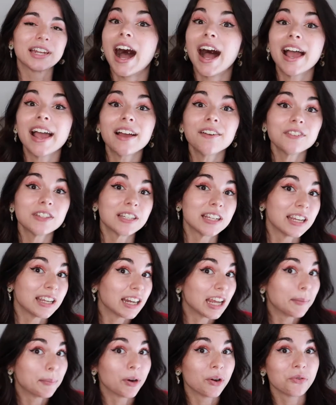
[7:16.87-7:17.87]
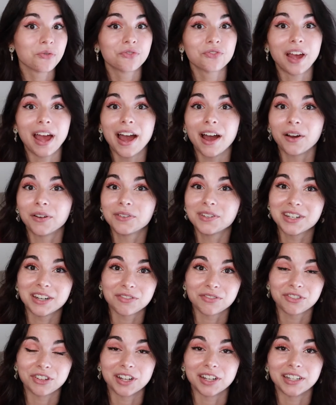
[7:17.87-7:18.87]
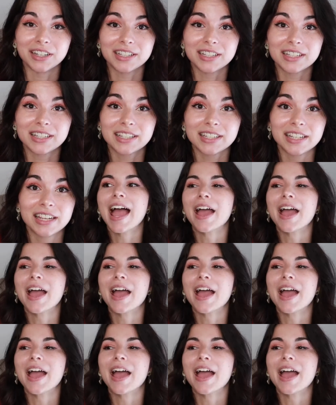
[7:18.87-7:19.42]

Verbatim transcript: I have seen a profound difference.